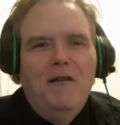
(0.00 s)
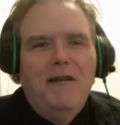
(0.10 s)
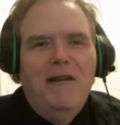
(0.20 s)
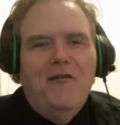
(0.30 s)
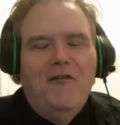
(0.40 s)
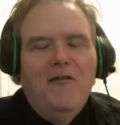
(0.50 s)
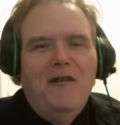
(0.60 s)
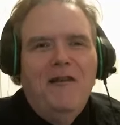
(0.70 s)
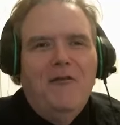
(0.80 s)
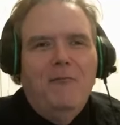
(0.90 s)

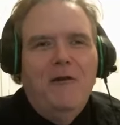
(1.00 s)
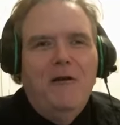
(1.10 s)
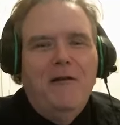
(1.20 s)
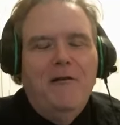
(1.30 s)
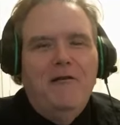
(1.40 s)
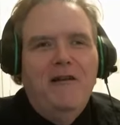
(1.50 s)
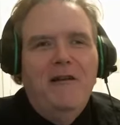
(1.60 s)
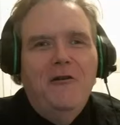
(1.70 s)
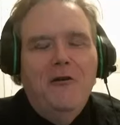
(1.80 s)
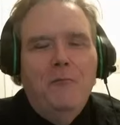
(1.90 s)
it's very good to
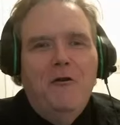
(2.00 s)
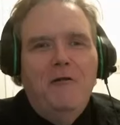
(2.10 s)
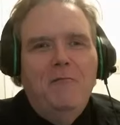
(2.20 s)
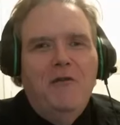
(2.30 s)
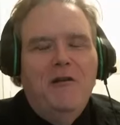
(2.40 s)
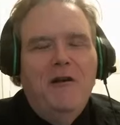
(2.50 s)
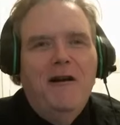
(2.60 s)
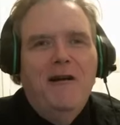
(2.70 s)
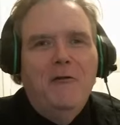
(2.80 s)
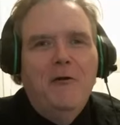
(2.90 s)
hear, but
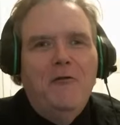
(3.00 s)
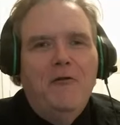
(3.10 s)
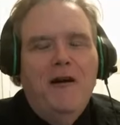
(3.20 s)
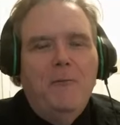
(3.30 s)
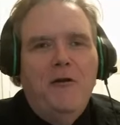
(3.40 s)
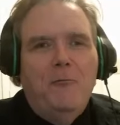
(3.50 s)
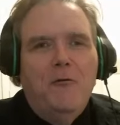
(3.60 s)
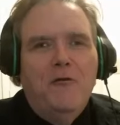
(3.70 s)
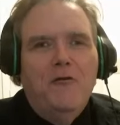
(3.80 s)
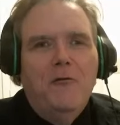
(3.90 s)
I agree with you. A lot of
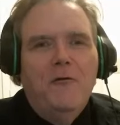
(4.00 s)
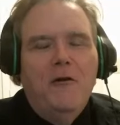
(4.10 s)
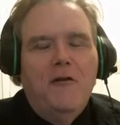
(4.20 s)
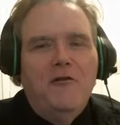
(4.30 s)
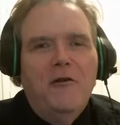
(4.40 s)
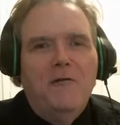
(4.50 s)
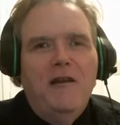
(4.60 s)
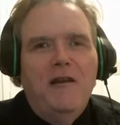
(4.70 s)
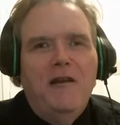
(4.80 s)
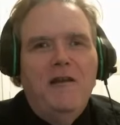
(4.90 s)
people are so focused on
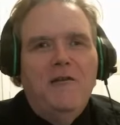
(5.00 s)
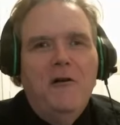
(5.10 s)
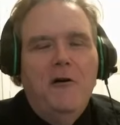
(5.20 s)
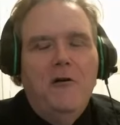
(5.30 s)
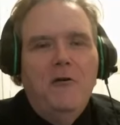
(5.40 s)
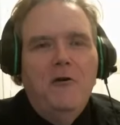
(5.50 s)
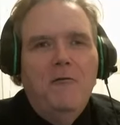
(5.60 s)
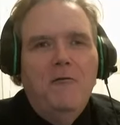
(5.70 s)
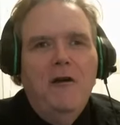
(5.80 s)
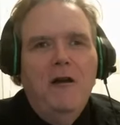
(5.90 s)
that end goal
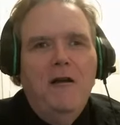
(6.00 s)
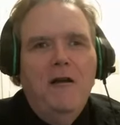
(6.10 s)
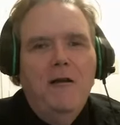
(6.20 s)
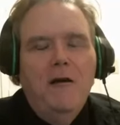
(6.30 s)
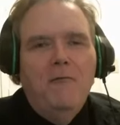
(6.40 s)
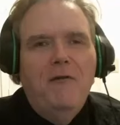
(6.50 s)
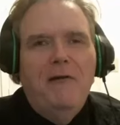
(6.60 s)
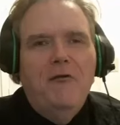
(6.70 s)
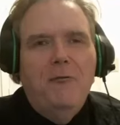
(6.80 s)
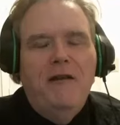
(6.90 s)
of
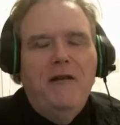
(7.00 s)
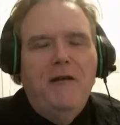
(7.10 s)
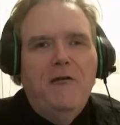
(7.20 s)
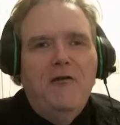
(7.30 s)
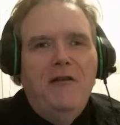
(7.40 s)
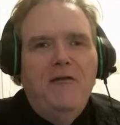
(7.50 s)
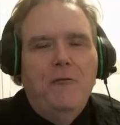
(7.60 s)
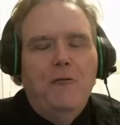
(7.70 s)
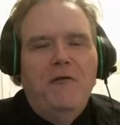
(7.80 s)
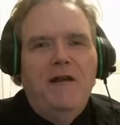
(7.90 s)
either speaking on
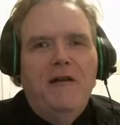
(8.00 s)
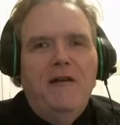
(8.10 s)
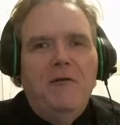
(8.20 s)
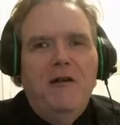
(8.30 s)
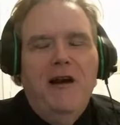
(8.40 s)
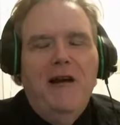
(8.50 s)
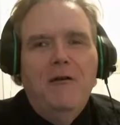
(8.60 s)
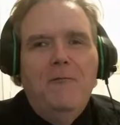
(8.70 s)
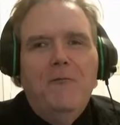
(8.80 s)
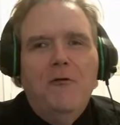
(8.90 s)
stages where they can
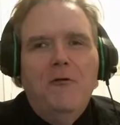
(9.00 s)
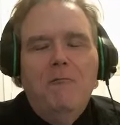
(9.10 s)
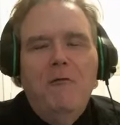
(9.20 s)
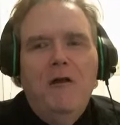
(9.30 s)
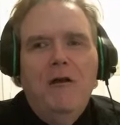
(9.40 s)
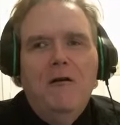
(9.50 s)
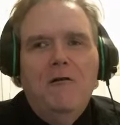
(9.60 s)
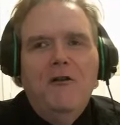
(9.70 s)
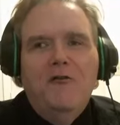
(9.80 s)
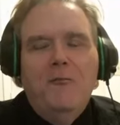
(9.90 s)
get hired for
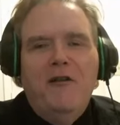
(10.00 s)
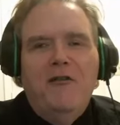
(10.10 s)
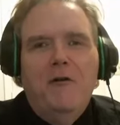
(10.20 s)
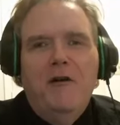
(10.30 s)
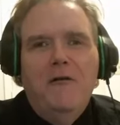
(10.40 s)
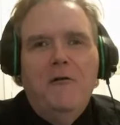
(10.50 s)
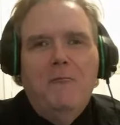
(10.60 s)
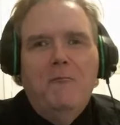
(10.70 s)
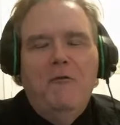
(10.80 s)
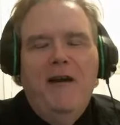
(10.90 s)
large amounts of
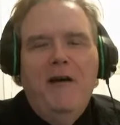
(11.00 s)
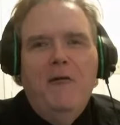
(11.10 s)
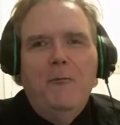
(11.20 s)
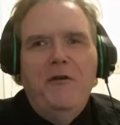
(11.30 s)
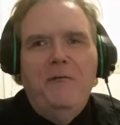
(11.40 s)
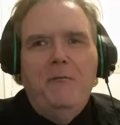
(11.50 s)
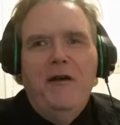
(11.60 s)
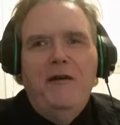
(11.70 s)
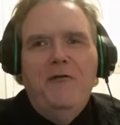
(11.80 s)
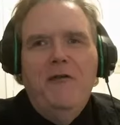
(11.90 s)
money, or
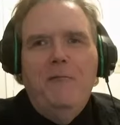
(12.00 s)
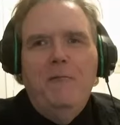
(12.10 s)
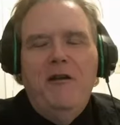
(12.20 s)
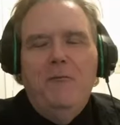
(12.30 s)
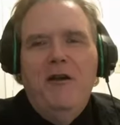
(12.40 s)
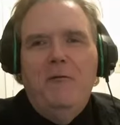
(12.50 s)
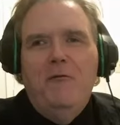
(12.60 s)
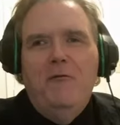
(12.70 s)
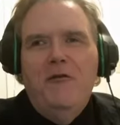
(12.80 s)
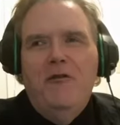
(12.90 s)
being paid
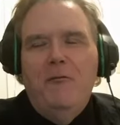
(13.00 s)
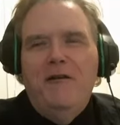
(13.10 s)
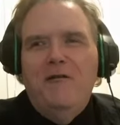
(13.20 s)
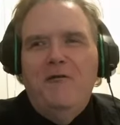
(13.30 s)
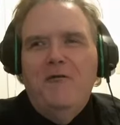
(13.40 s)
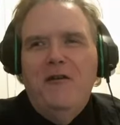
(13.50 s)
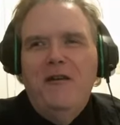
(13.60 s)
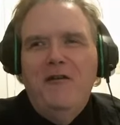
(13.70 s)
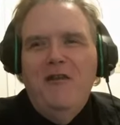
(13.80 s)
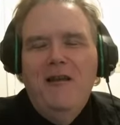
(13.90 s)
the speaker's
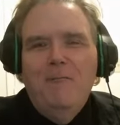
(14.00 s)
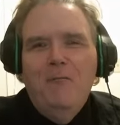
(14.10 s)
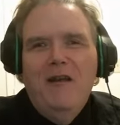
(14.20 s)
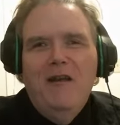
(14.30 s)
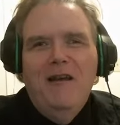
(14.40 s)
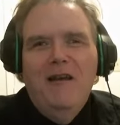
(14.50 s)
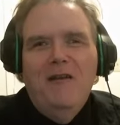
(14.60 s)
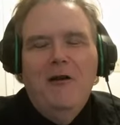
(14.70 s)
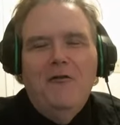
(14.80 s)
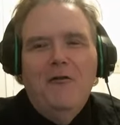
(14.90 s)
fees,
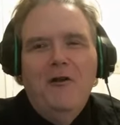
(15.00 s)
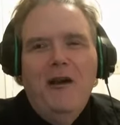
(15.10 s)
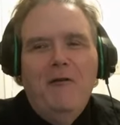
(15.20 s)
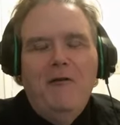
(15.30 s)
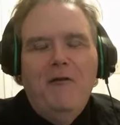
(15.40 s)
and also having